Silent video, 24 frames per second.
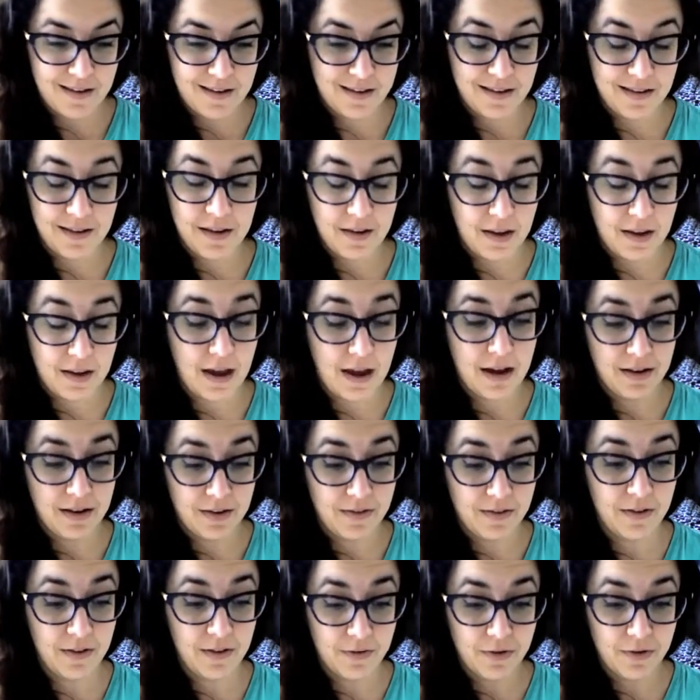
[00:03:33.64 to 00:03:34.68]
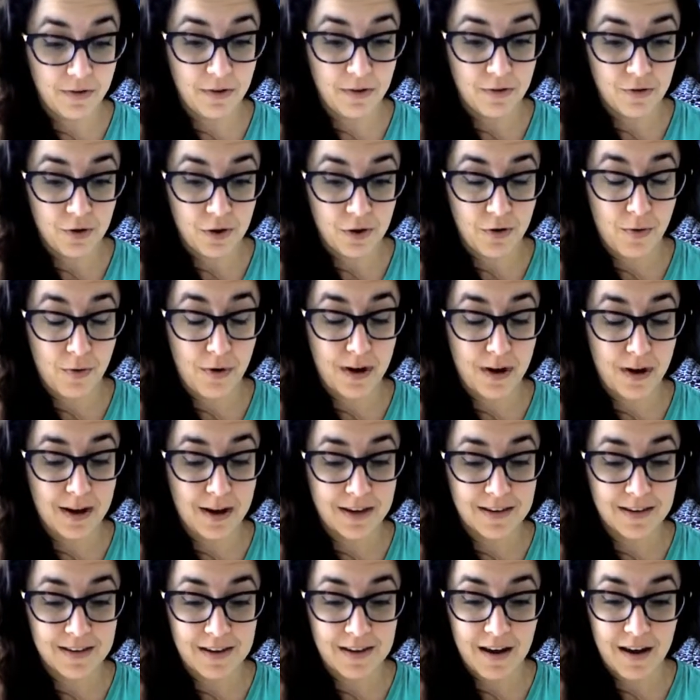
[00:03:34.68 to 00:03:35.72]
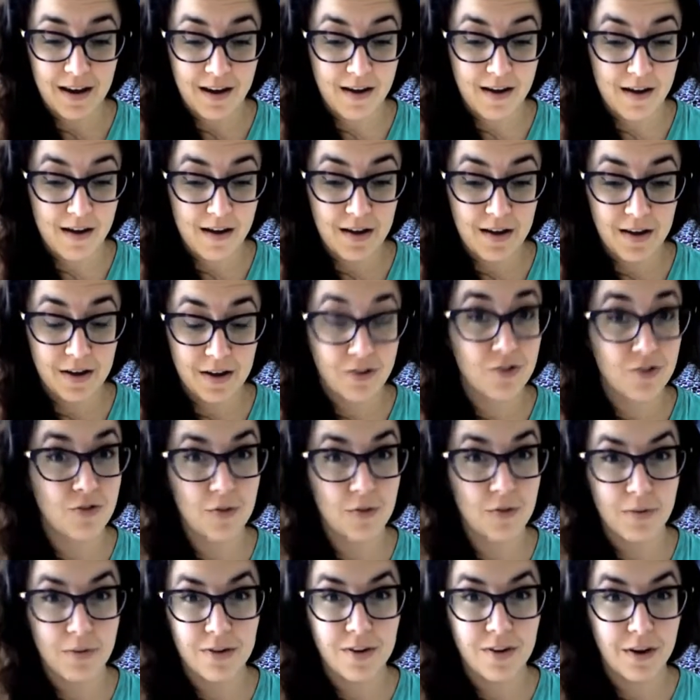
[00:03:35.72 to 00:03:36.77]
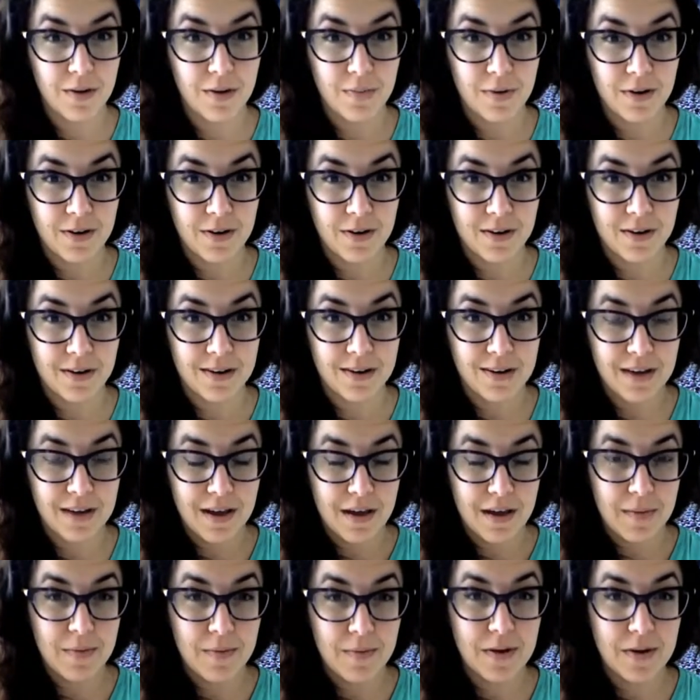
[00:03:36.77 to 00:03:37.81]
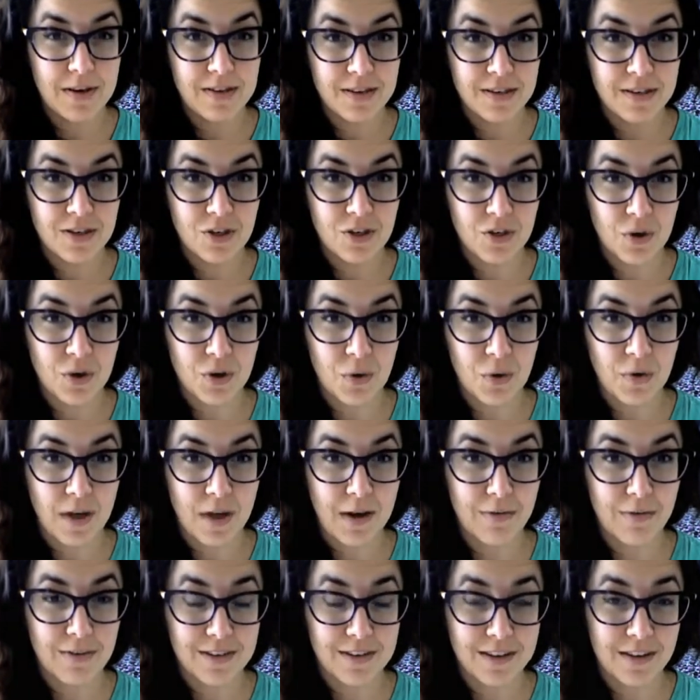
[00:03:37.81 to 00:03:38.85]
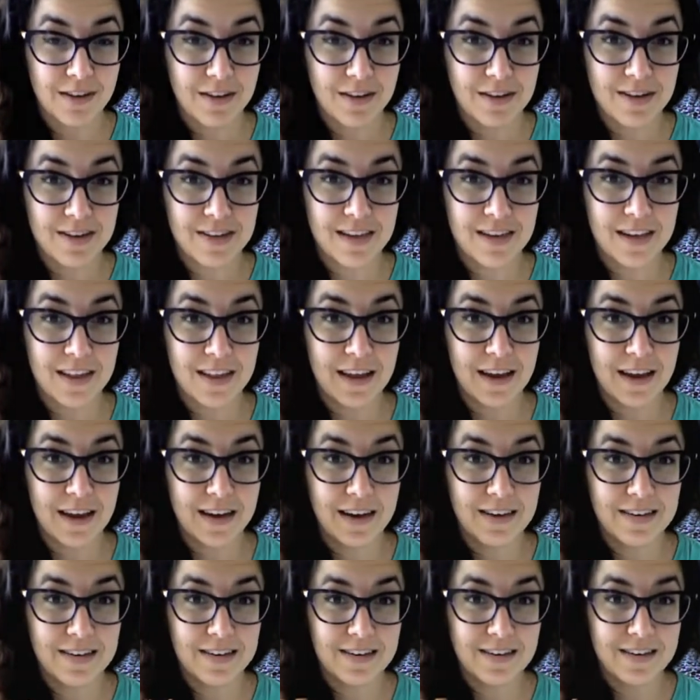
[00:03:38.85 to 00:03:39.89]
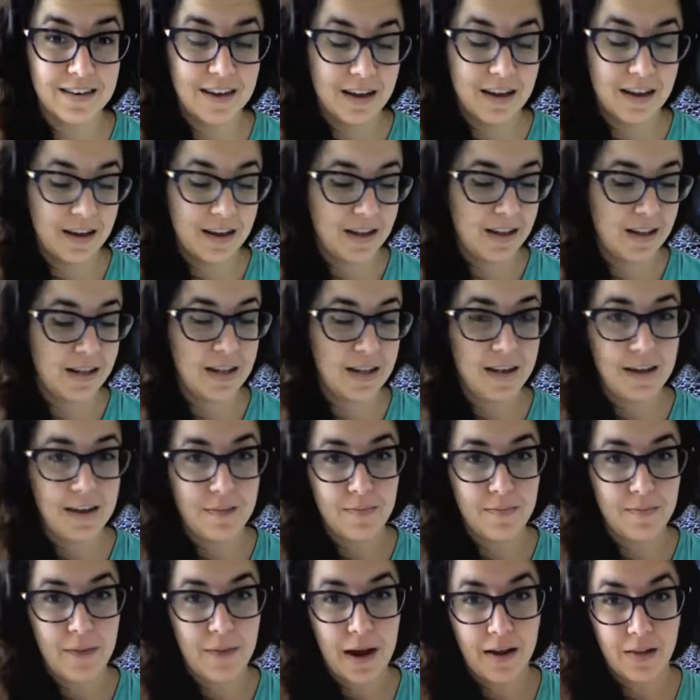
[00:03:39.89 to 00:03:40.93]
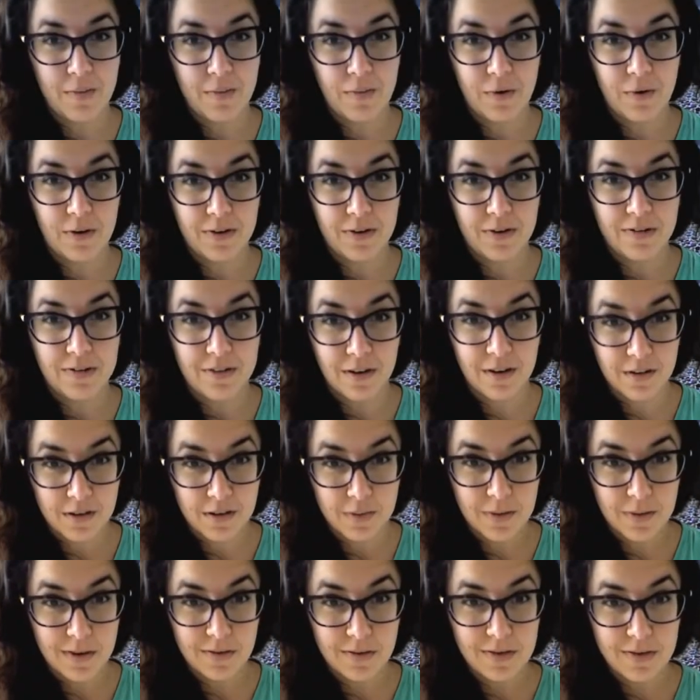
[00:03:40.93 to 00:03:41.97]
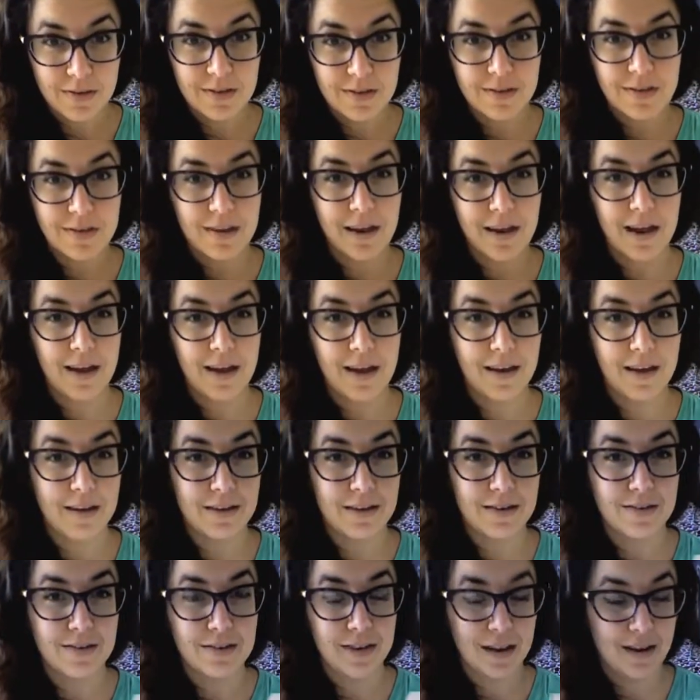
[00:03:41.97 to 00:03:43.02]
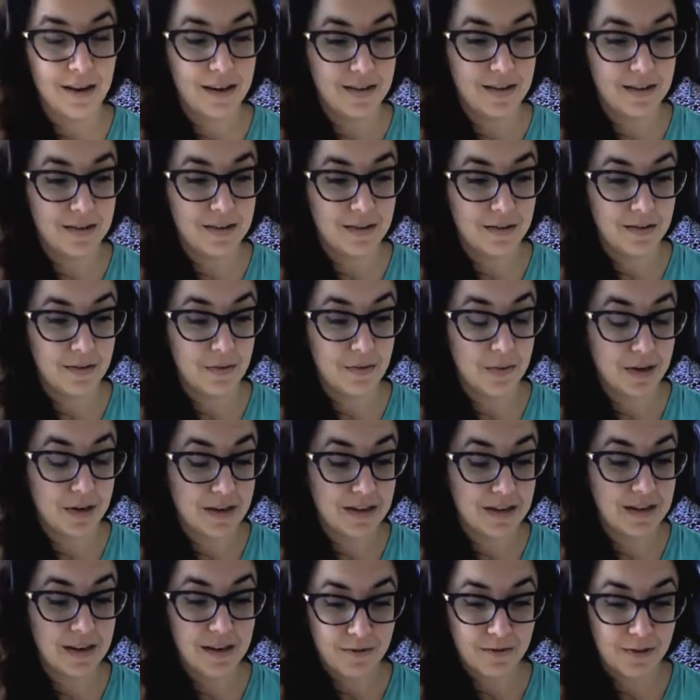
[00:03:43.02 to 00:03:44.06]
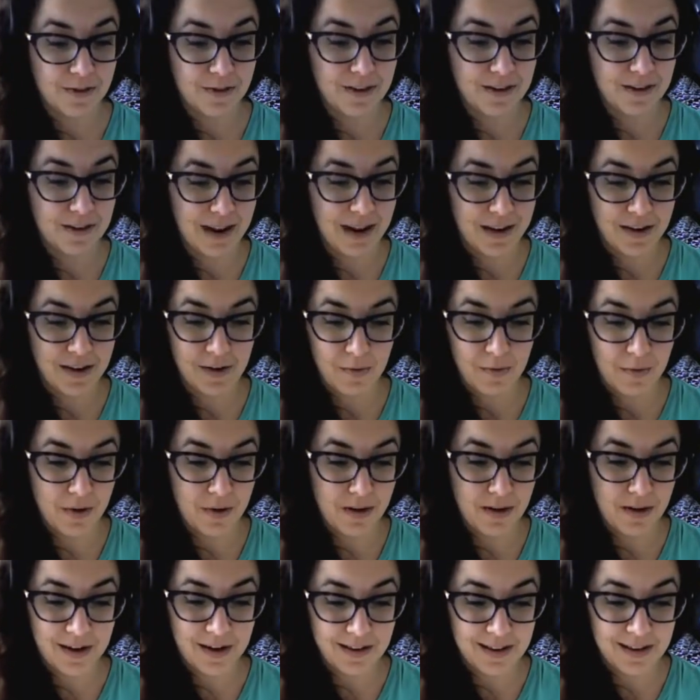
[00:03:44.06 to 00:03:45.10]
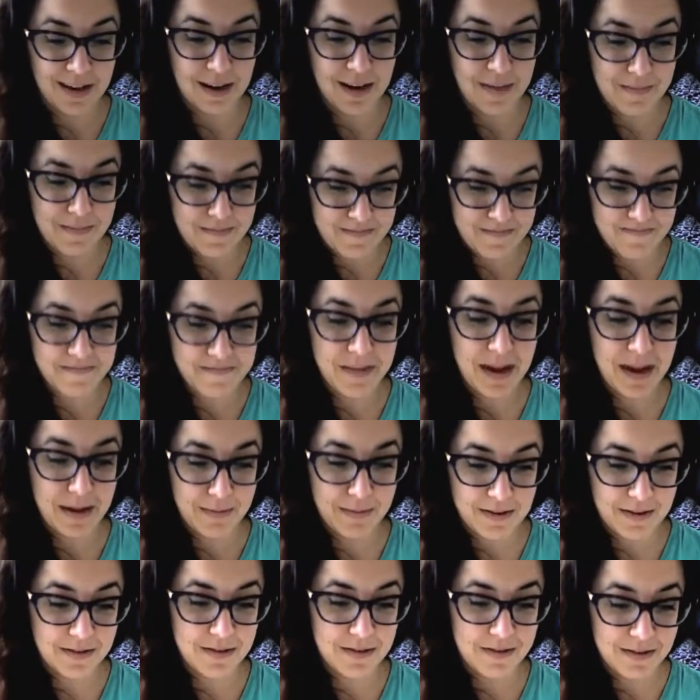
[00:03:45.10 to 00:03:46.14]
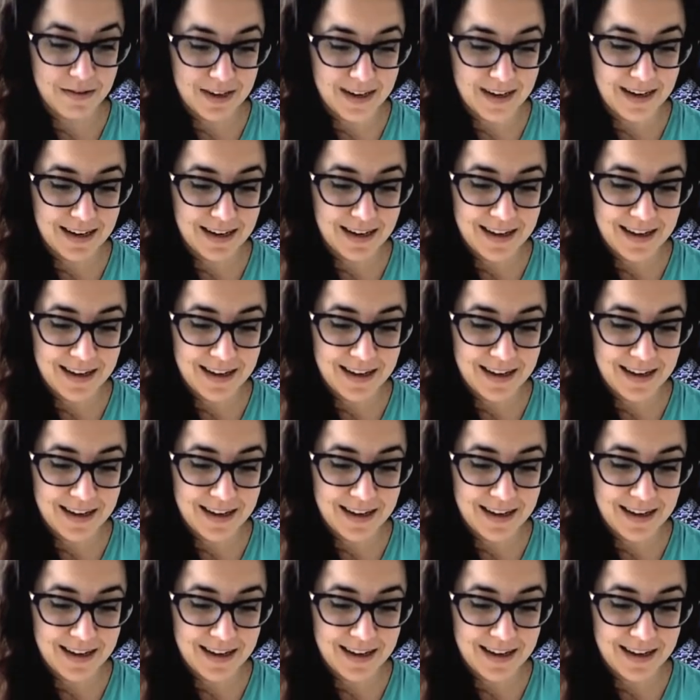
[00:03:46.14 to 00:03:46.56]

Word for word: yeah, definitely full of trigger warnings, extremely dark book, but it does show that resiliency that the back of the book talked about, and witnessing it firsthand and whatnot. Yeah, absolutely.